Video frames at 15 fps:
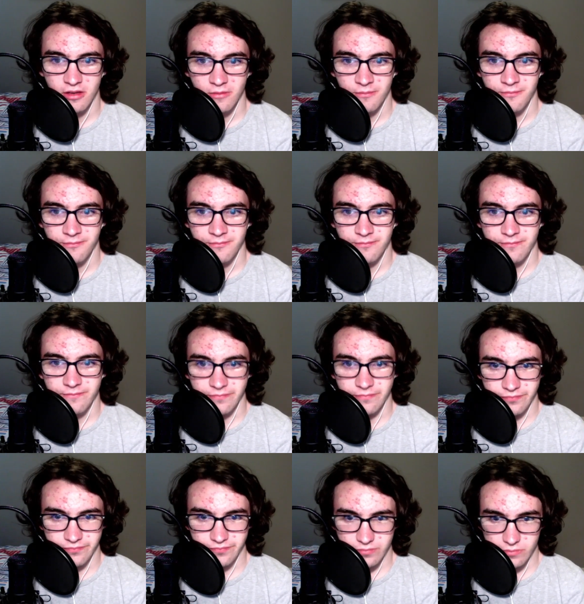
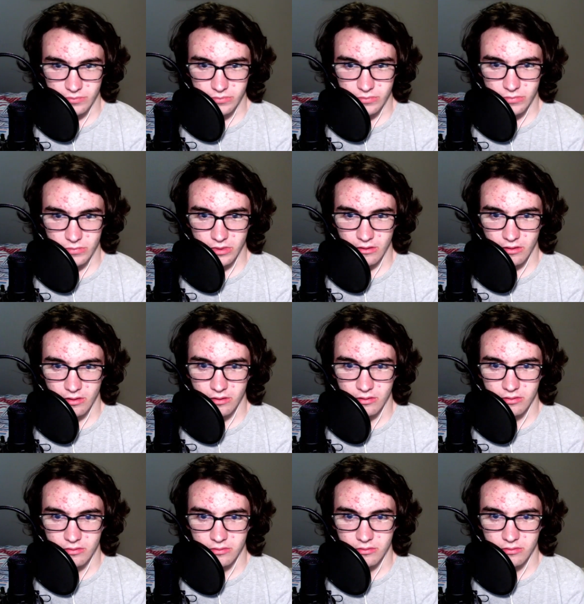
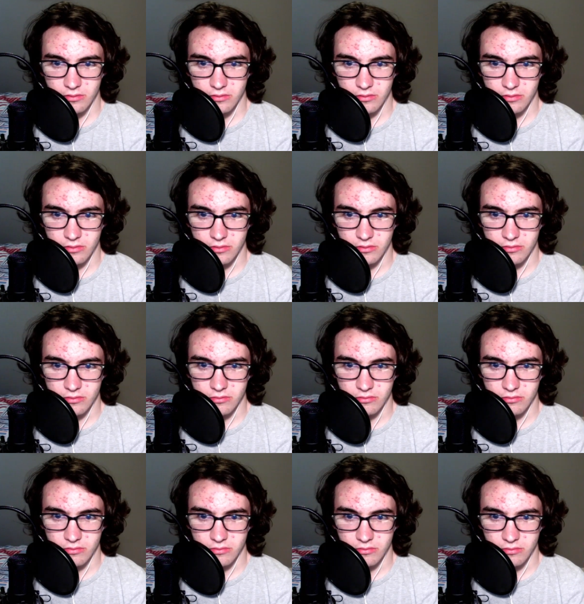
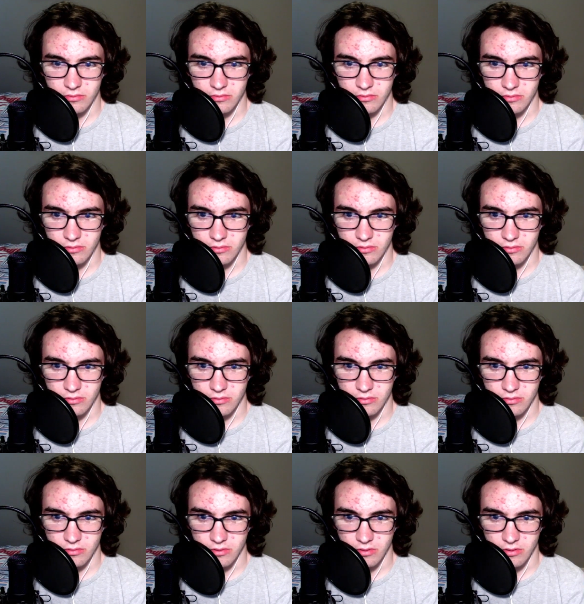
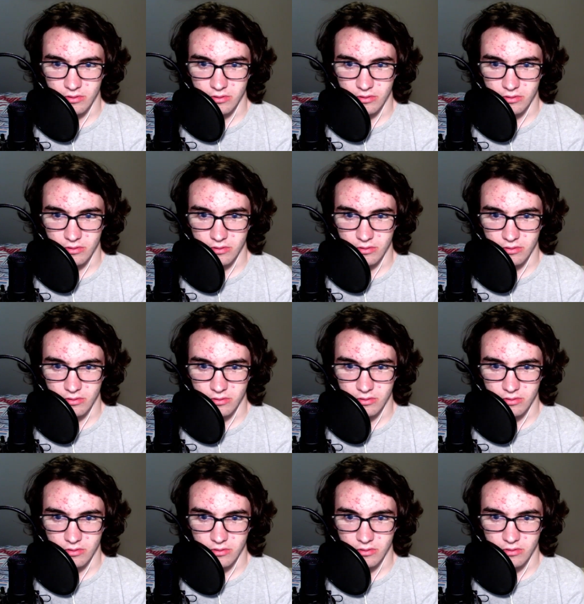
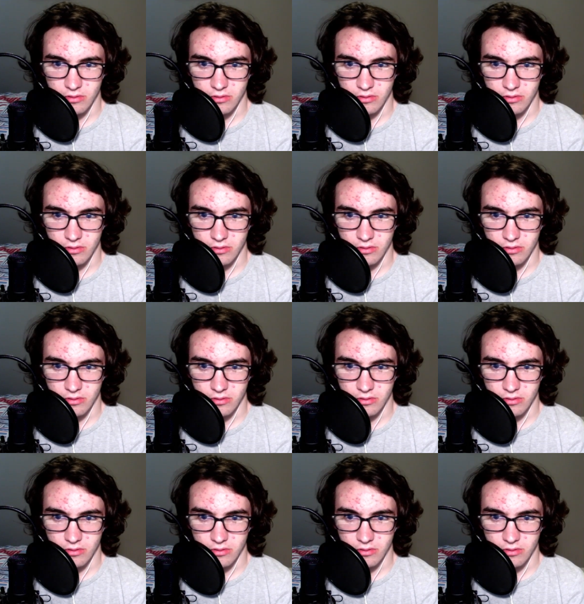Nobody speaks.